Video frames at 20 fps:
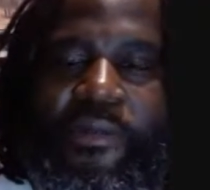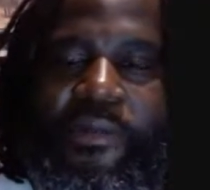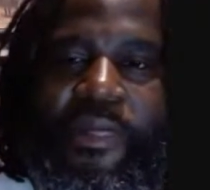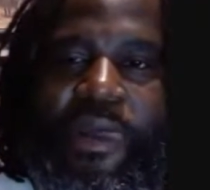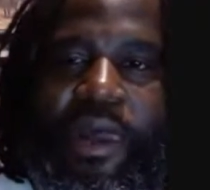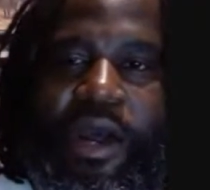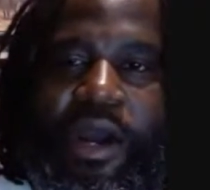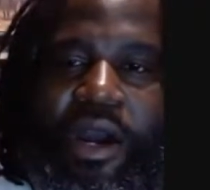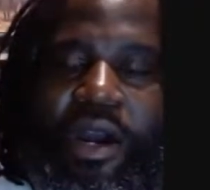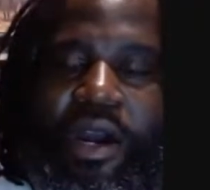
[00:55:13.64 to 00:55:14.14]

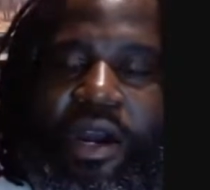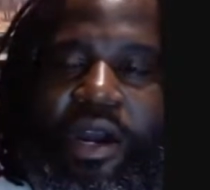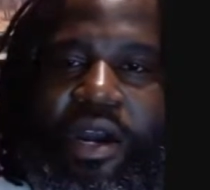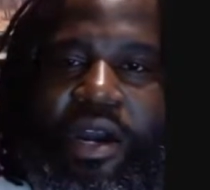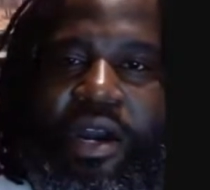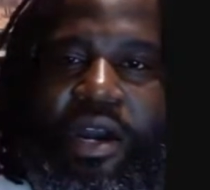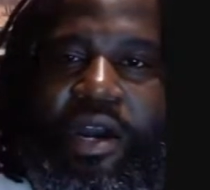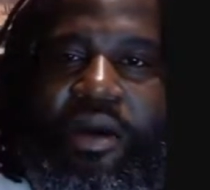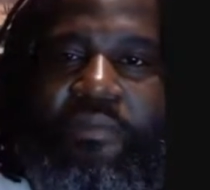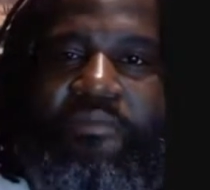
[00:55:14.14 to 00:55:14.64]

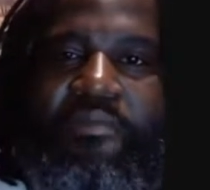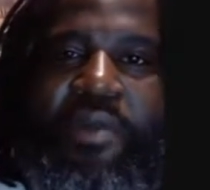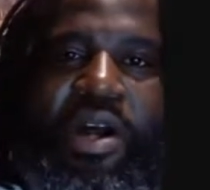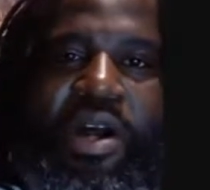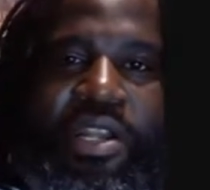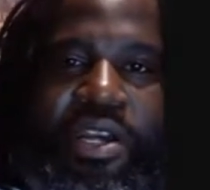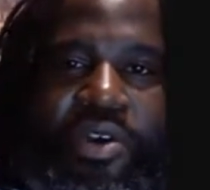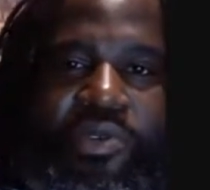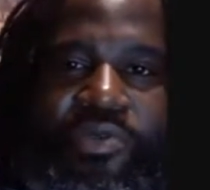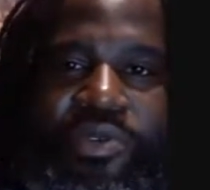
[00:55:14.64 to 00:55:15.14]

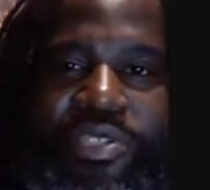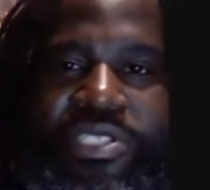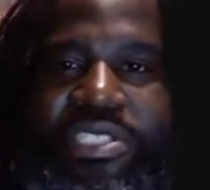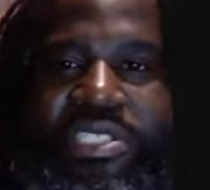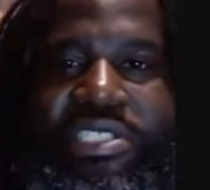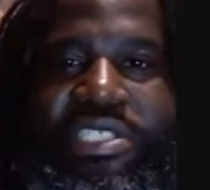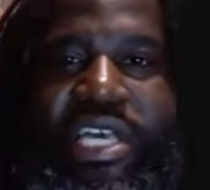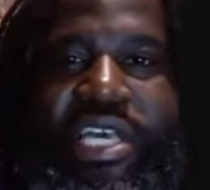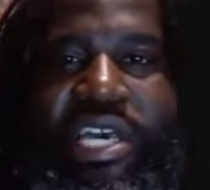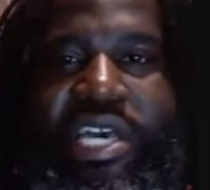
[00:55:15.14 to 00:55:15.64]
Monica when she
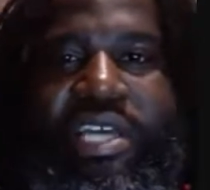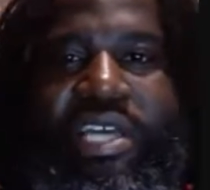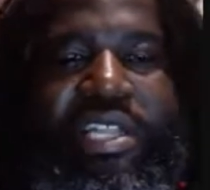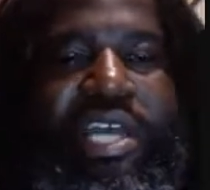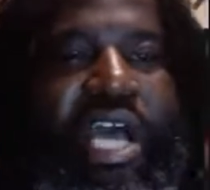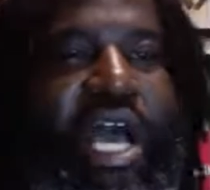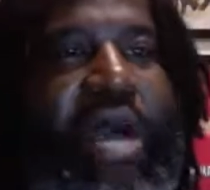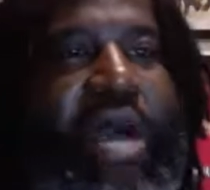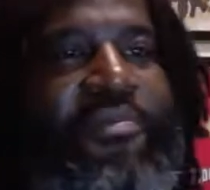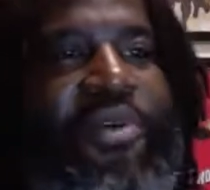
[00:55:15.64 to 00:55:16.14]
said,
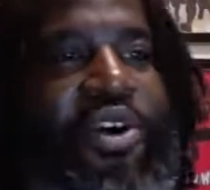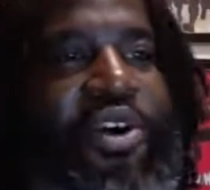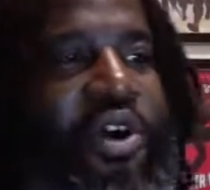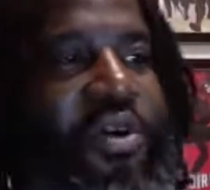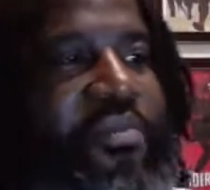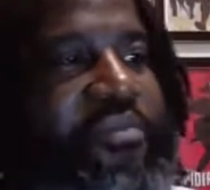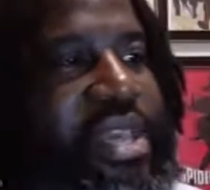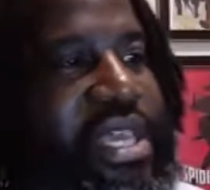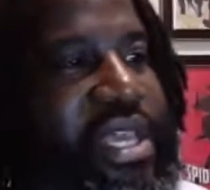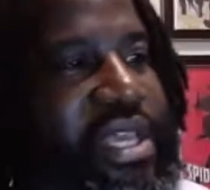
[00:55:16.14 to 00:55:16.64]
"I'm gonna go
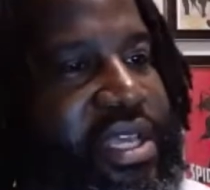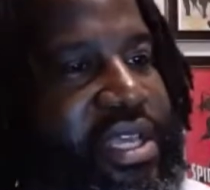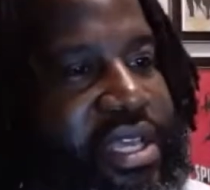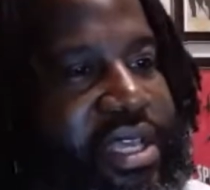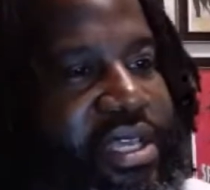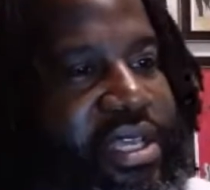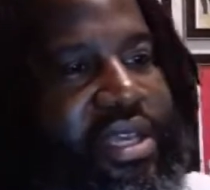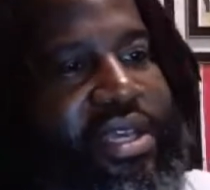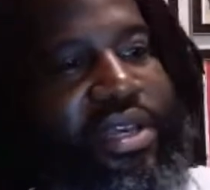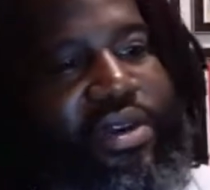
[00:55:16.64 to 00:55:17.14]
meet
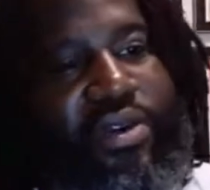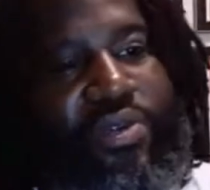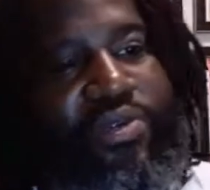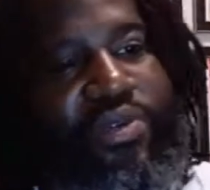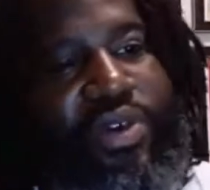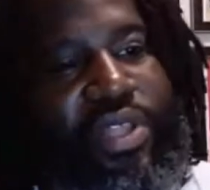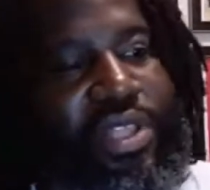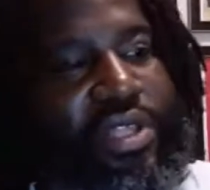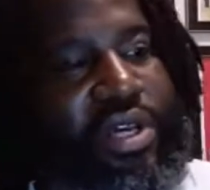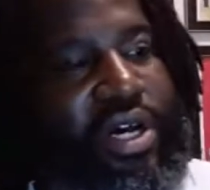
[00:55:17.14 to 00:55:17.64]

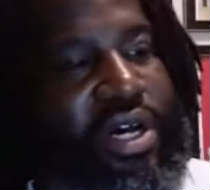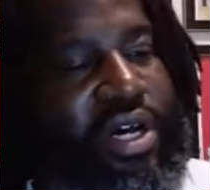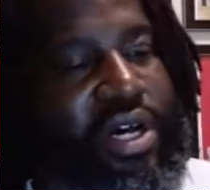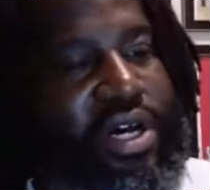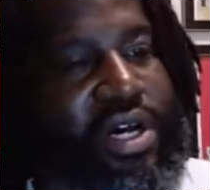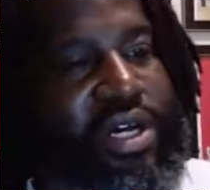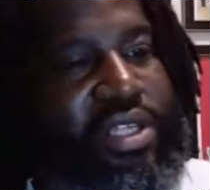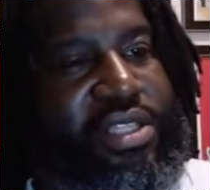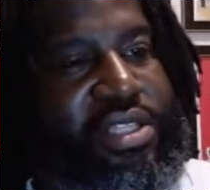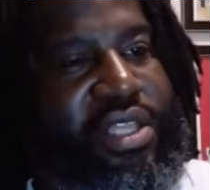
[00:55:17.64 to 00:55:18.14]
with
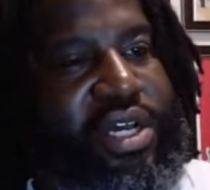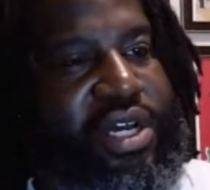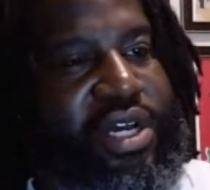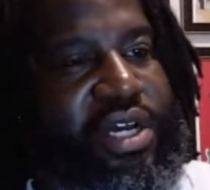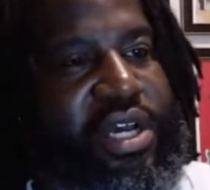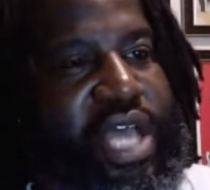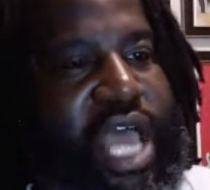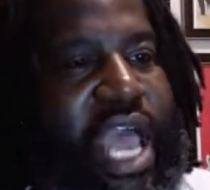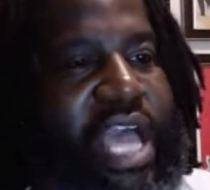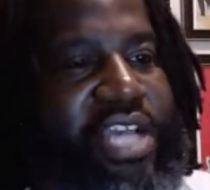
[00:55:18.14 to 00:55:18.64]
the
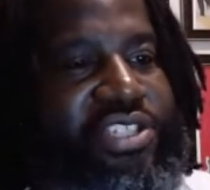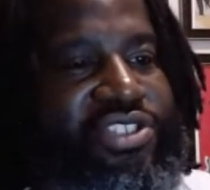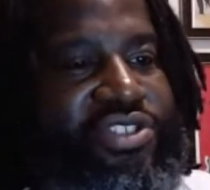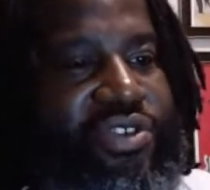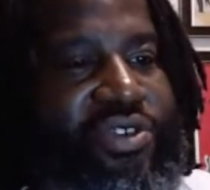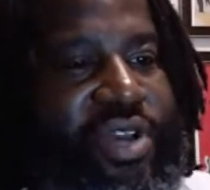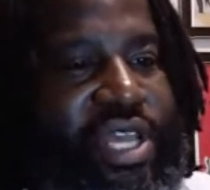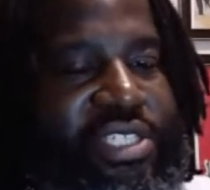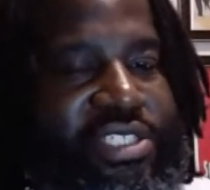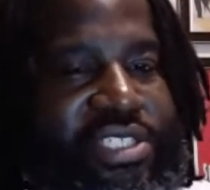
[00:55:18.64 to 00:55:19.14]
astro
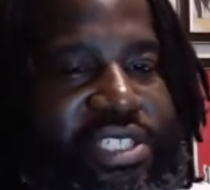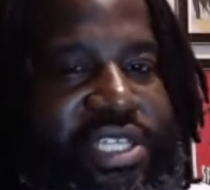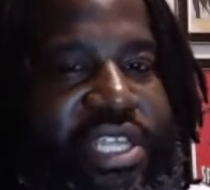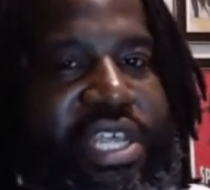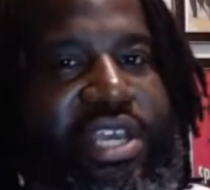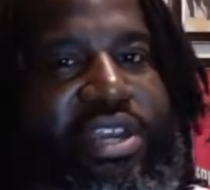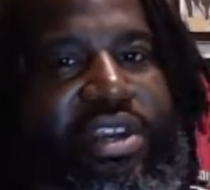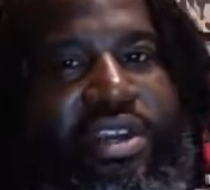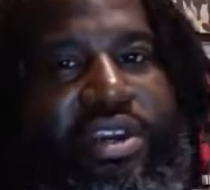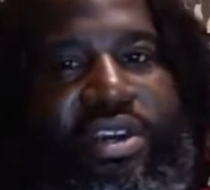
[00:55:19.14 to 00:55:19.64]

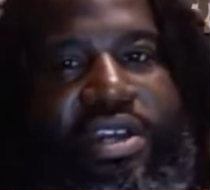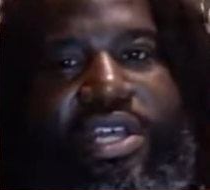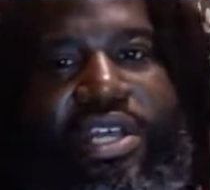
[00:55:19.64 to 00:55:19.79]
engineer."